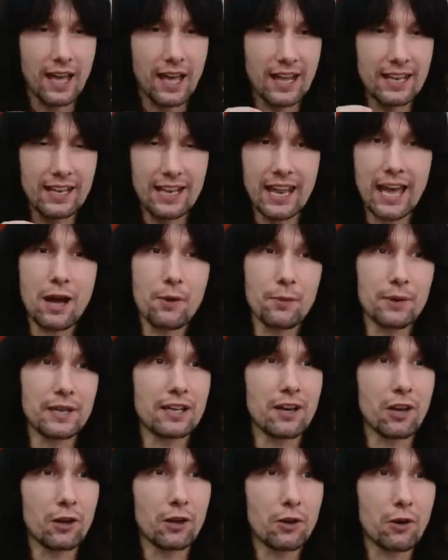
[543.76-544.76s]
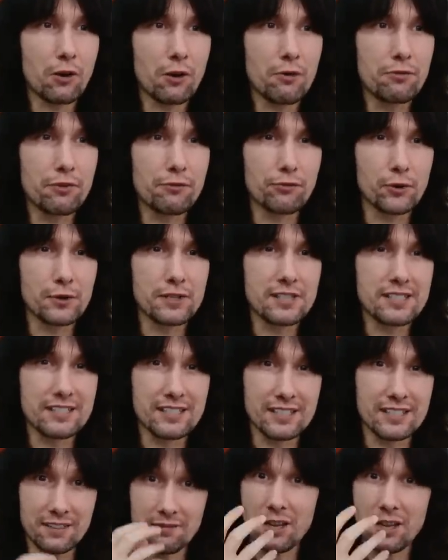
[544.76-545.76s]
allowing a lot of the voice
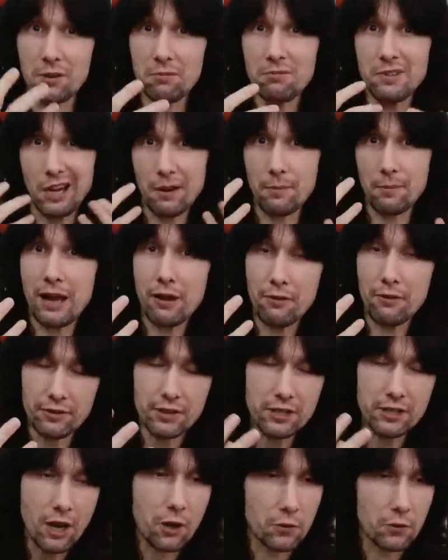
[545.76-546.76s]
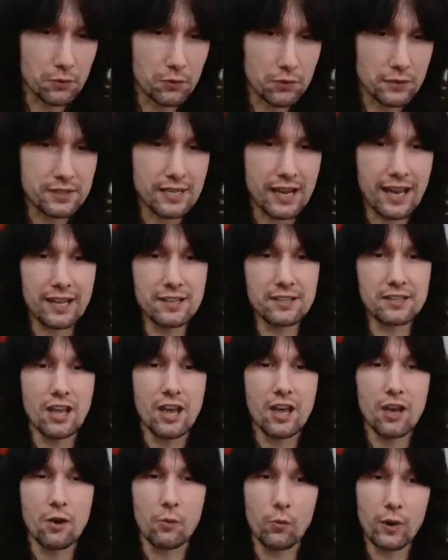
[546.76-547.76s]
to, you know, come out of the nose. And
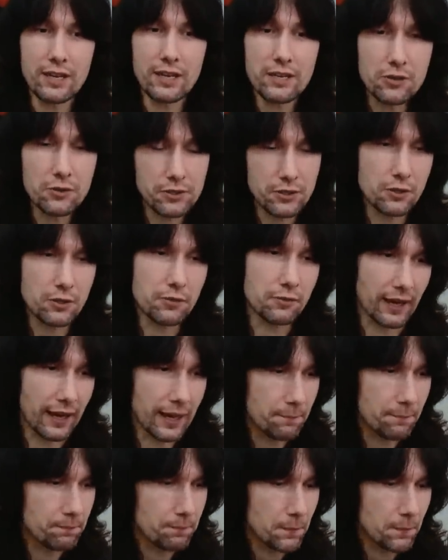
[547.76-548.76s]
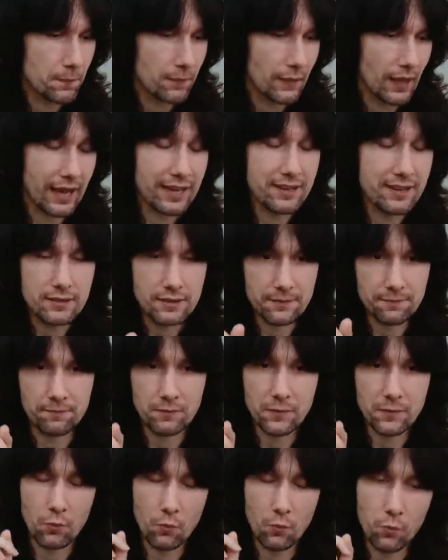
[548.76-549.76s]
when you do that, and
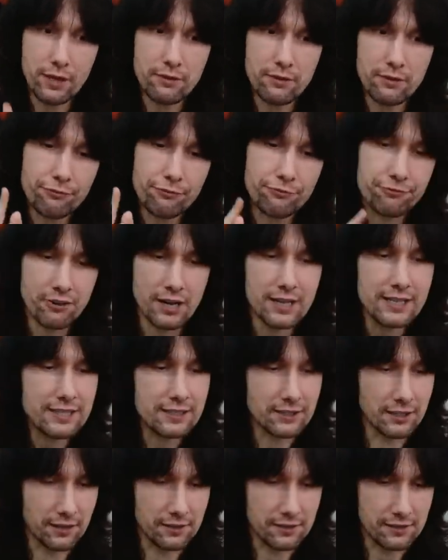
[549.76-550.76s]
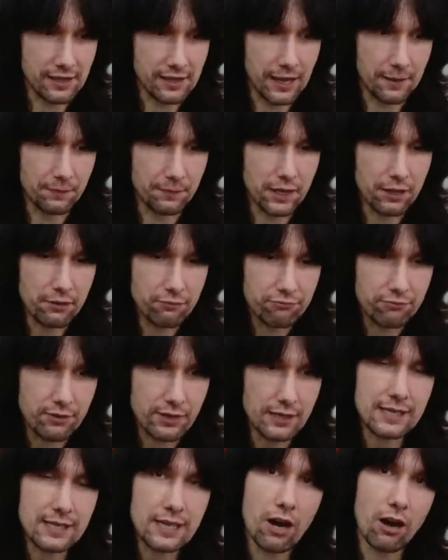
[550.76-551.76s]
when Freddie does that, it
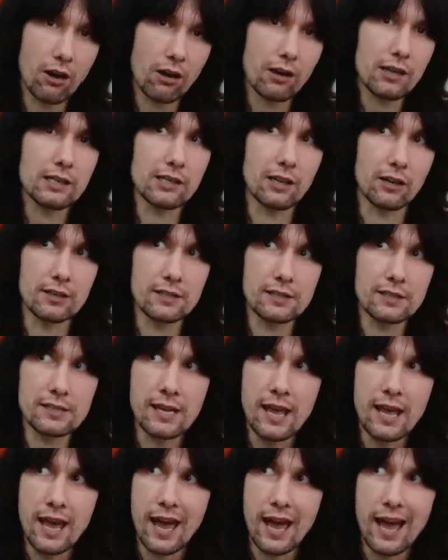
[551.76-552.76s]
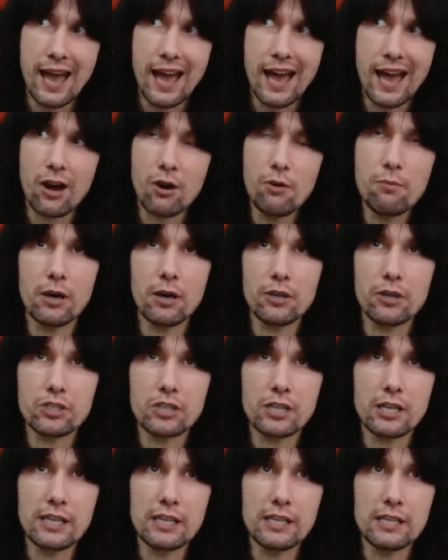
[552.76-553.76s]
really highlights how much
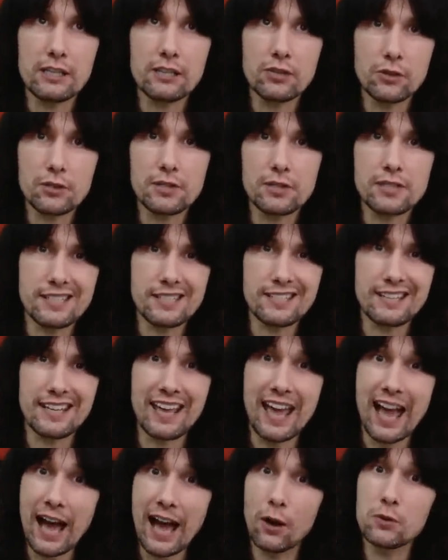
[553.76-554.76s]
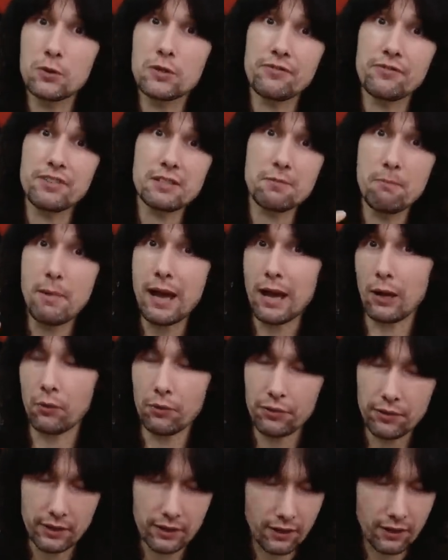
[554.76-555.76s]
he used to sing out of his
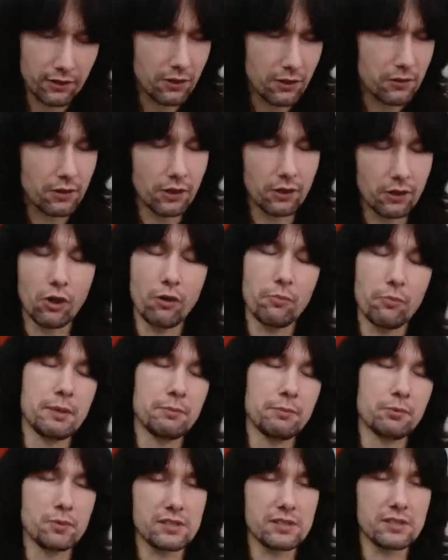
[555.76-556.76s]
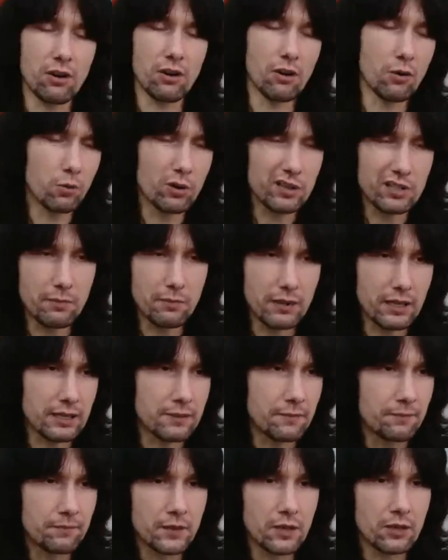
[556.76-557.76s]
mouth. And I know that a lot of people will say, oh, what do you
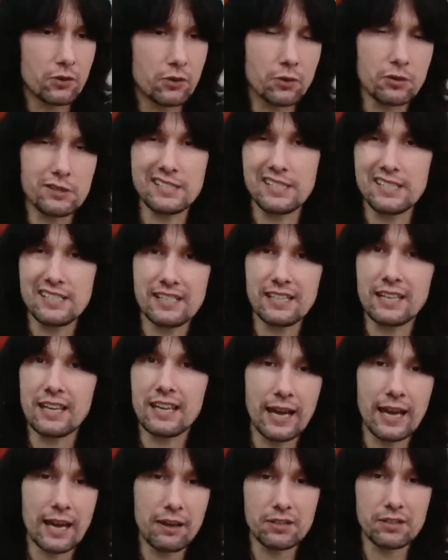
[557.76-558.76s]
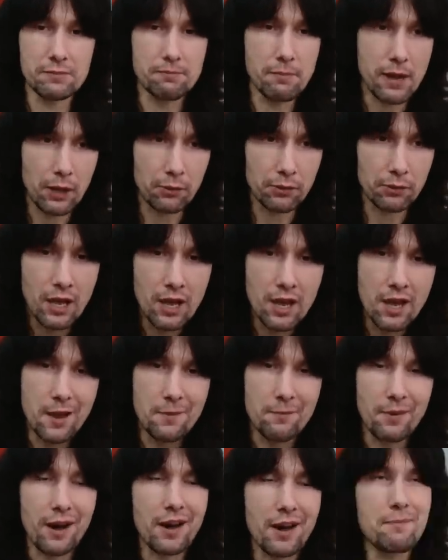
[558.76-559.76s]
mean? Of course he's singing out of his mouth.
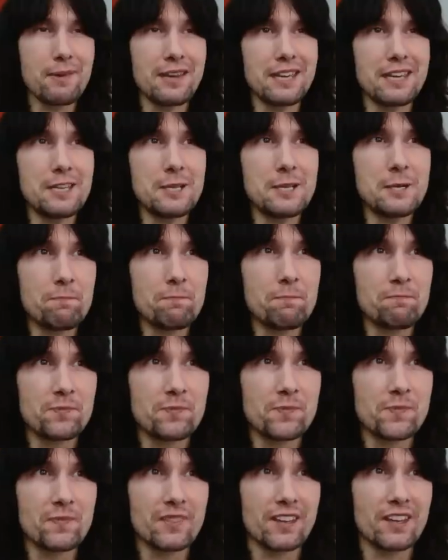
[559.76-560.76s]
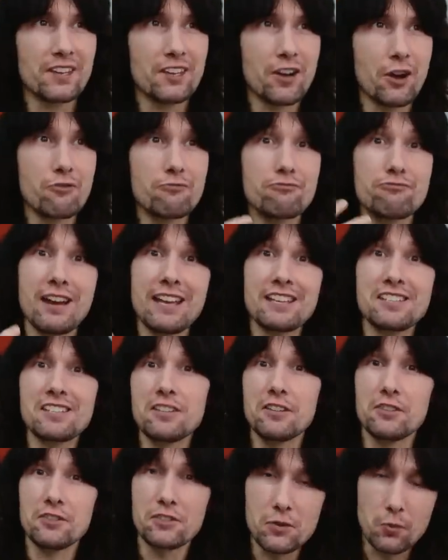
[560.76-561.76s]
But I mean, you know,
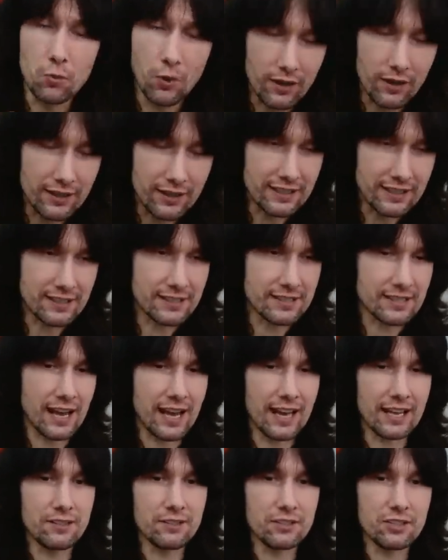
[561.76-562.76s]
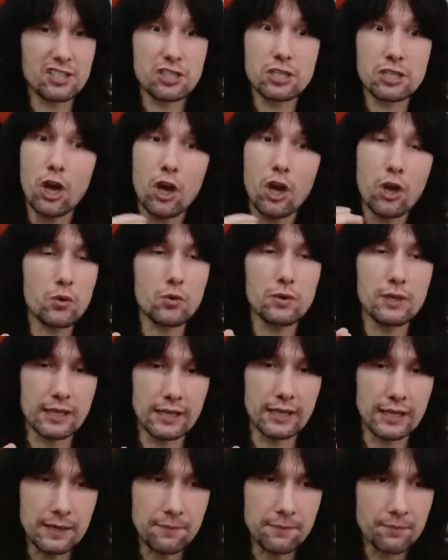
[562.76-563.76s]
resonance-wise and
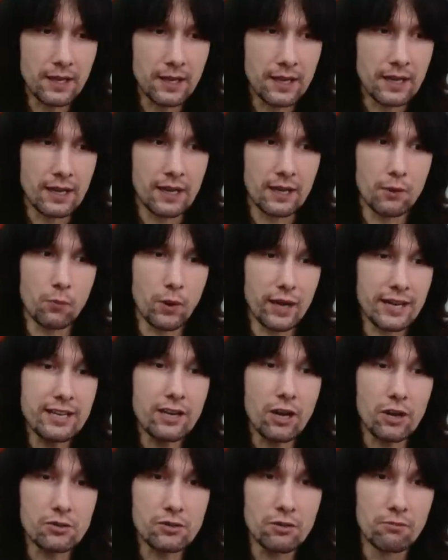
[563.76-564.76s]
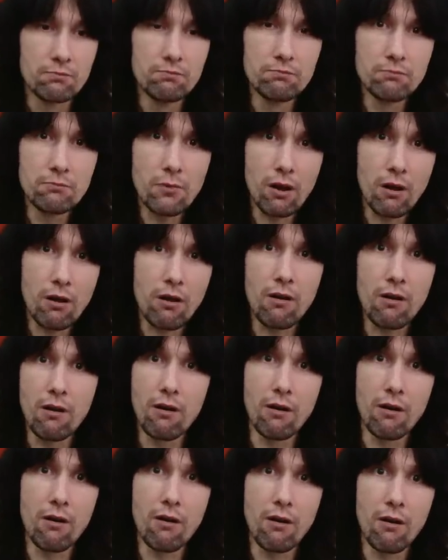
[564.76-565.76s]
tonally, when he goes
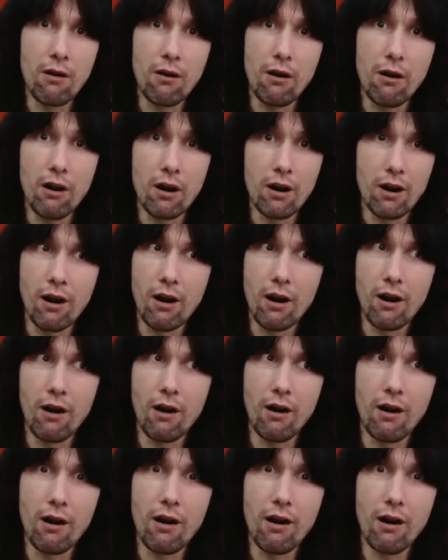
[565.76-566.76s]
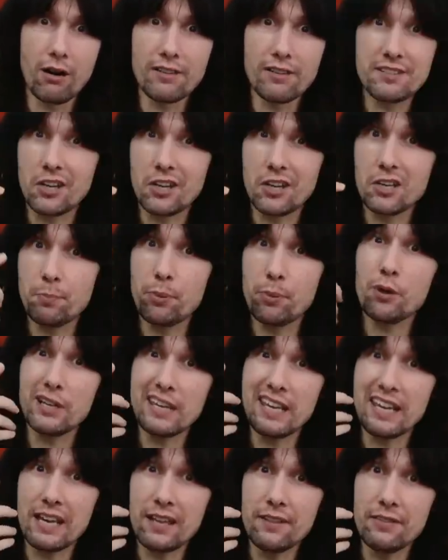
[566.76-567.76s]
and starts
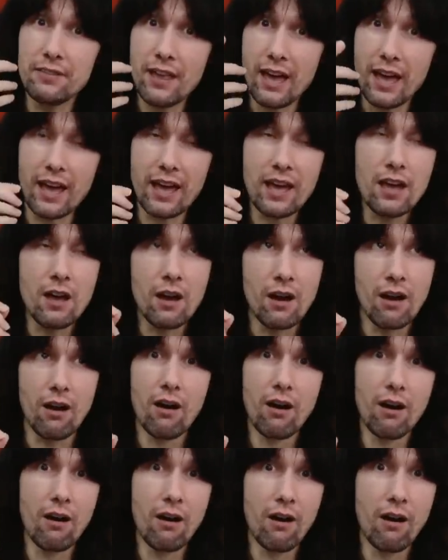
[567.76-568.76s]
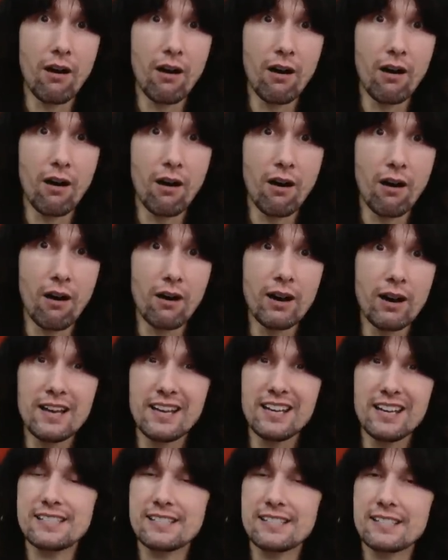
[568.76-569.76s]
putting it in there,
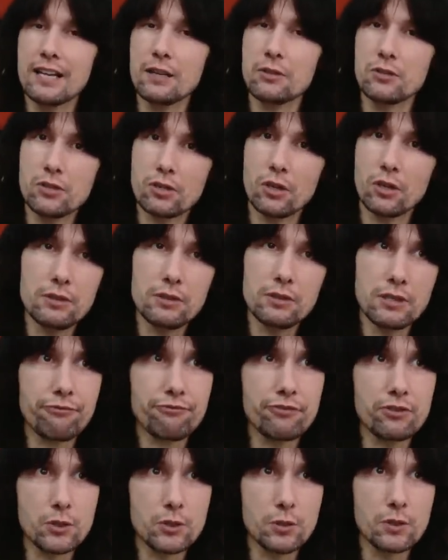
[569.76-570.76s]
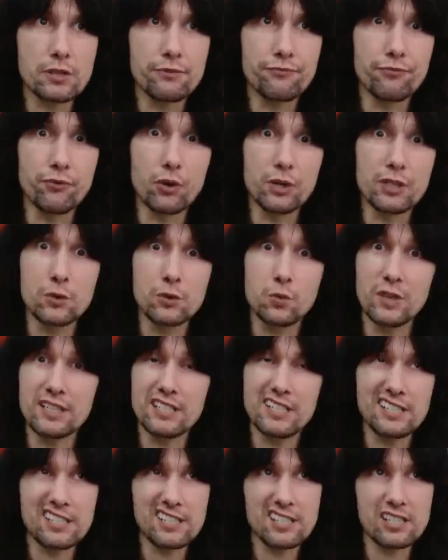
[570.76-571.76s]
it sounds so different to his voice,
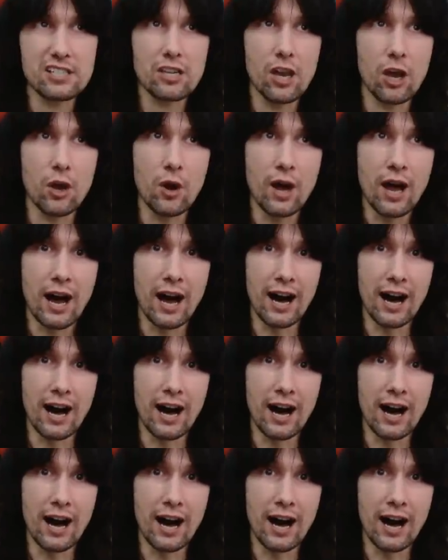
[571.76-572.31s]
which is so